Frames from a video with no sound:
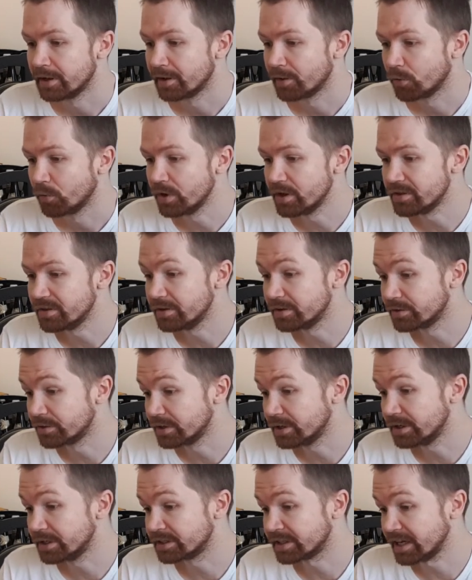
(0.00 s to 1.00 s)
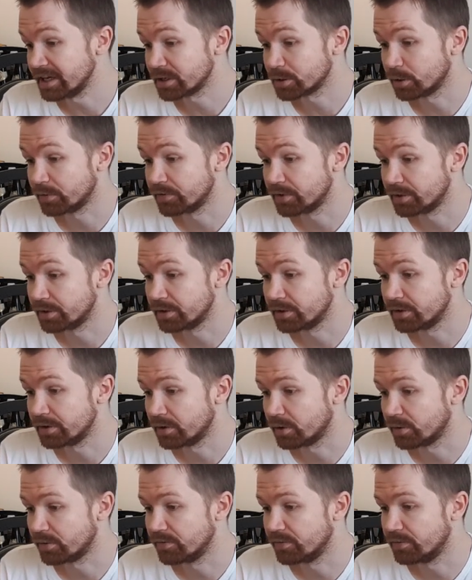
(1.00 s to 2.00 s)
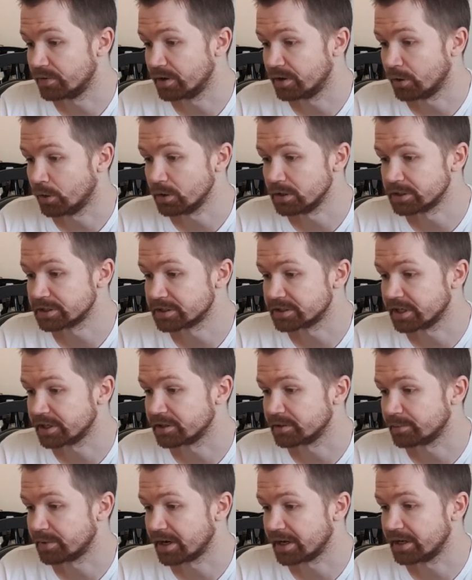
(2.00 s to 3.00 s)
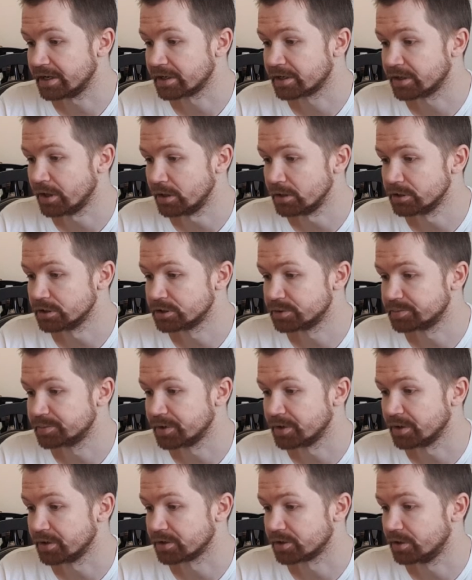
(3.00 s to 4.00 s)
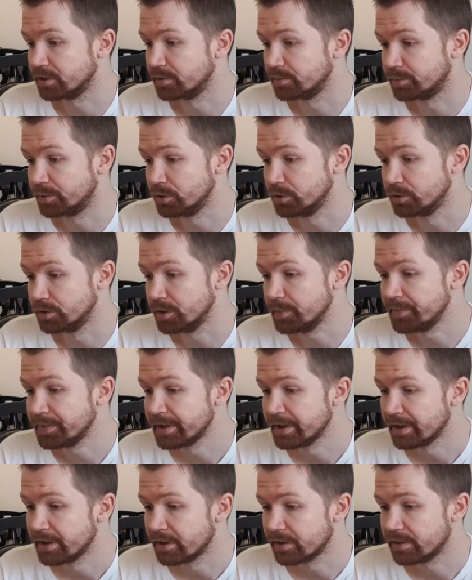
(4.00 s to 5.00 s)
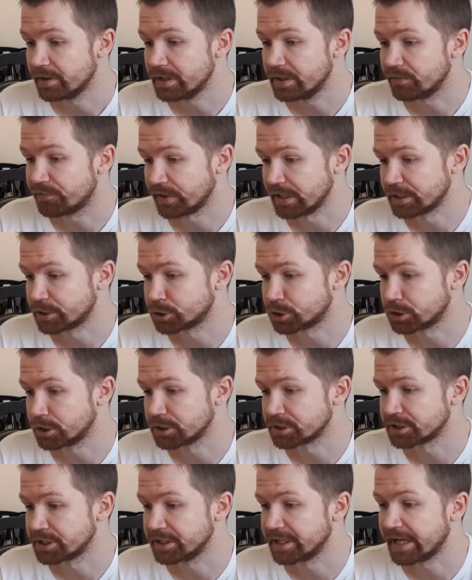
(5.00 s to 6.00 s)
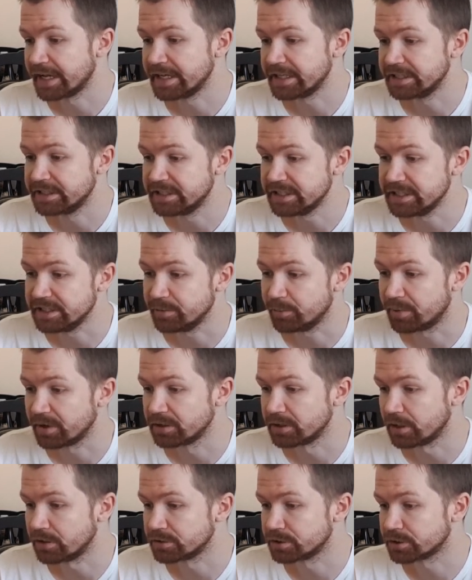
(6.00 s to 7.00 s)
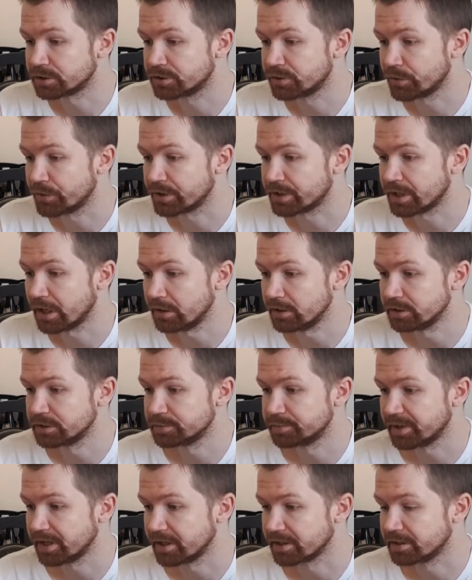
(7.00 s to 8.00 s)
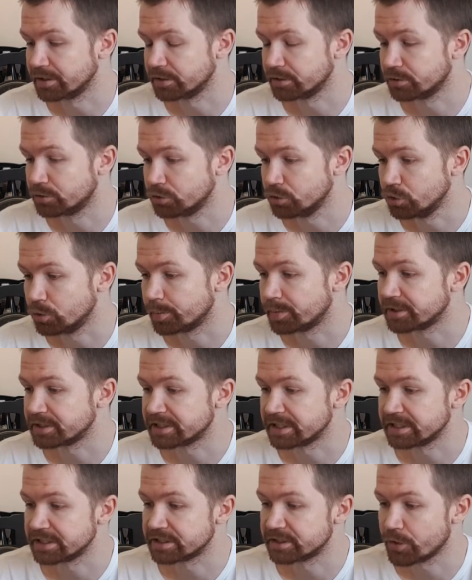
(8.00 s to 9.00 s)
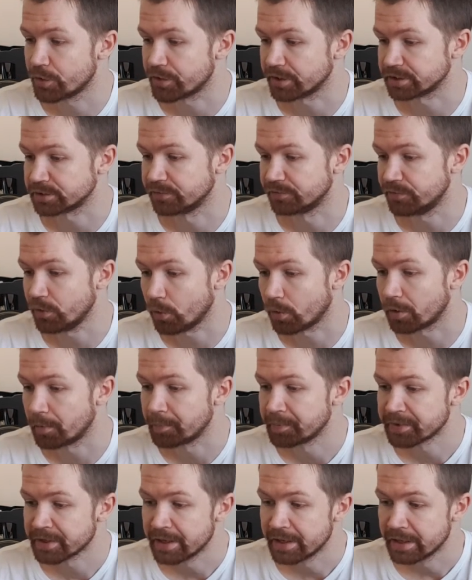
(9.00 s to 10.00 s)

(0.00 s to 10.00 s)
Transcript: With the takeover of Holsten by Carlsberg Brewery, the Feldschlößchen AG belonged to the Carlsberg Group since 2004.